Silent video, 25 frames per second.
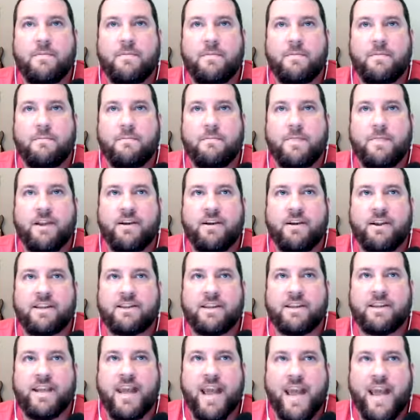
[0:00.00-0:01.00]
there is
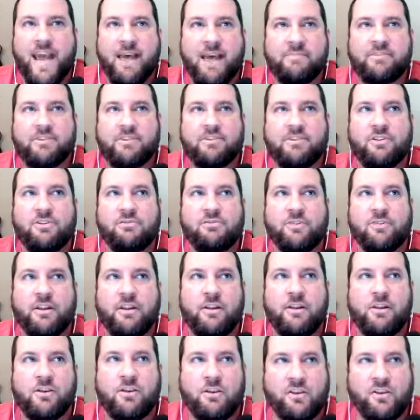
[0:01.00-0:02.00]
an absolutely
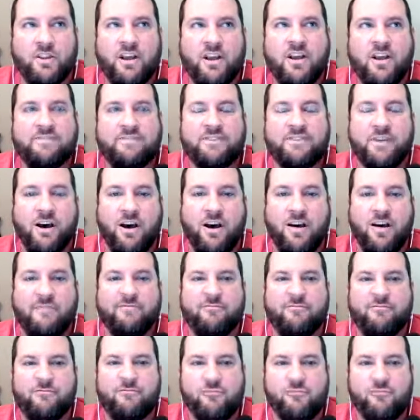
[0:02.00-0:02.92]
gloves off,